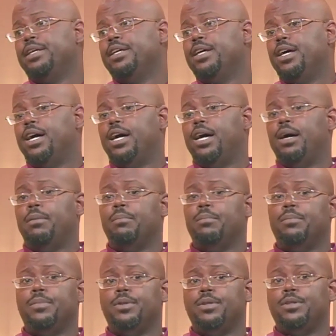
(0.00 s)

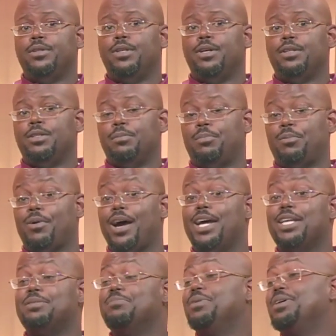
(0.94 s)
The
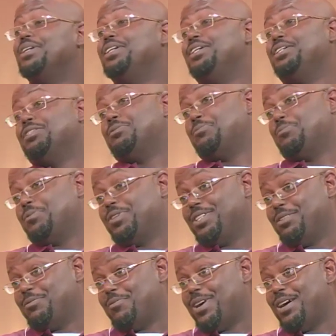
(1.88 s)
prize money is
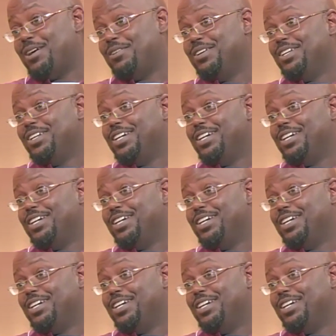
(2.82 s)
really well.